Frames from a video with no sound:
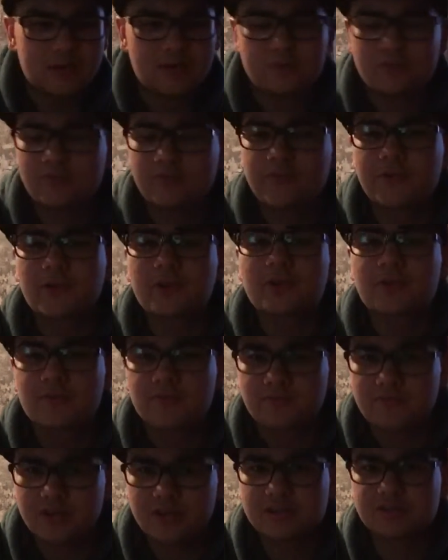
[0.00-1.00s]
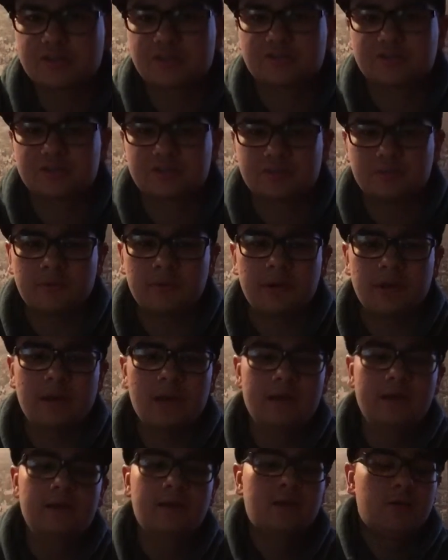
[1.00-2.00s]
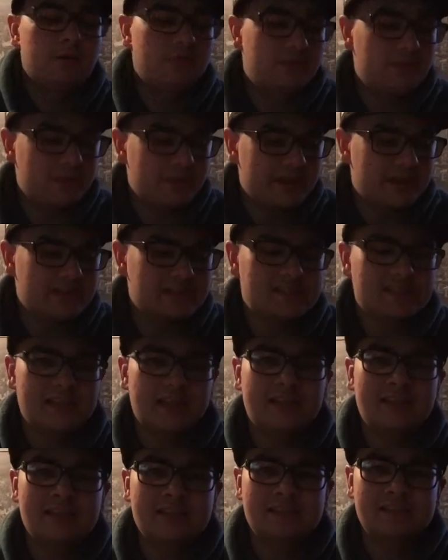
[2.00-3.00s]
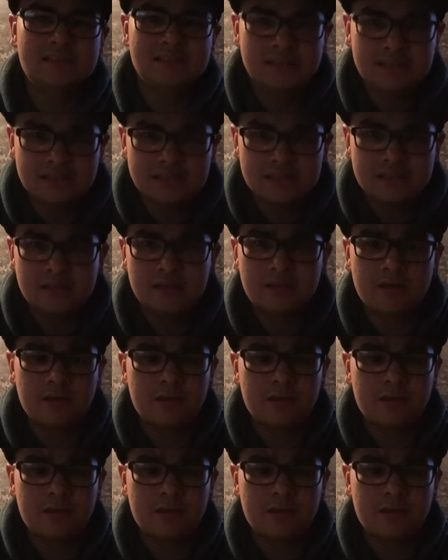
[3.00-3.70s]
It was a very conventional story. However, like I said, I could see